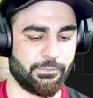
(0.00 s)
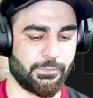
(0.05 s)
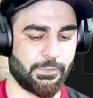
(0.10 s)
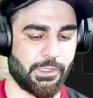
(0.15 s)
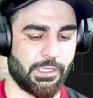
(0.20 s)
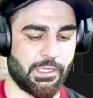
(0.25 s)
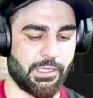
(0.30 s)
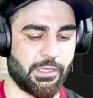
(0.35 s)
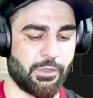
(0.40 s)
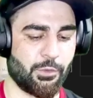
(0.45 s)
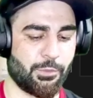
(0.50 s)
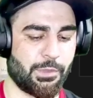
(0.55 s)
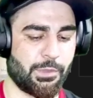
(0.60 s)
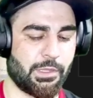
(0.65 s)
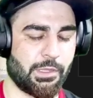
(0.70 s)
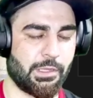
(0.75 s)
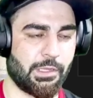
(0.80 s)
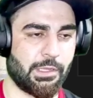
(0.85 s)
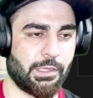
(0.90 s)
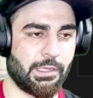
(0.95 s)
Give me
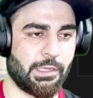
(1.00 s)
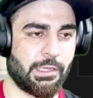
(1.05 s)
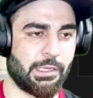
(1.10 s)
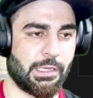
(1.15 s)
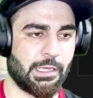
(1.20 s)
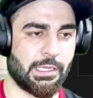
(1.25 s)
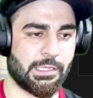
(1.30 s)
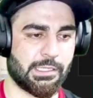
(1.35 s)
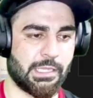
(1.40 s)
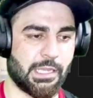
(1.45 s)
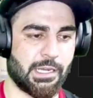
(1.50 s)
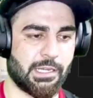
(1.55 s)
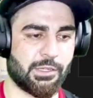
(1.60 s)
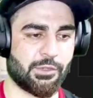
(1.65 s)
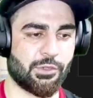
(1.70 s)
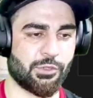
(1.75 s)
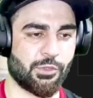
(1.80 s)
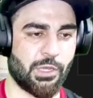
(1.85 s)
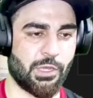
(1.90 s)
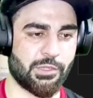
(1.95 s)
a second,
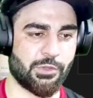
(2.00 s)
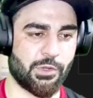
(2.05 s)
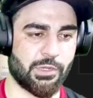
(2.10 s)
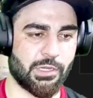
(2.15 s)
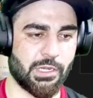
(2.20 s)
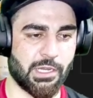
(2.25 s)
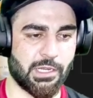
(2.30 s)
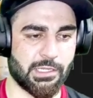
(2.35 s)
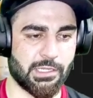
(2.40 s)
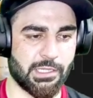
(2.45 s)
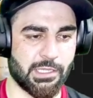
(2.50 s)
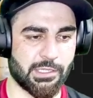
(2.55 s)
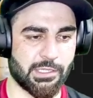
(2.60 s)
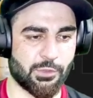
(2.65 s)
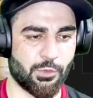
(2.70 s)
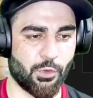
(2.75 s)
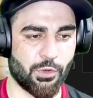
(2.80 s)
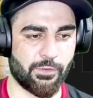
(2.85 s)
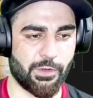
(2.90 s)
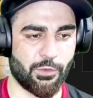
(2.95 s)
so I should turn this
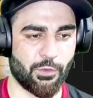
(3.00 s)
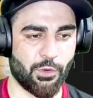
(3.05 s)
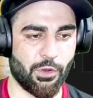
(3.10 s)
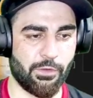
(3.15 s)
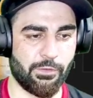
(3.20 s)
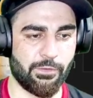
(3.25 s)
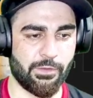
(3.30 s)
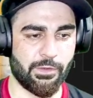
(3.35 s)
code window off.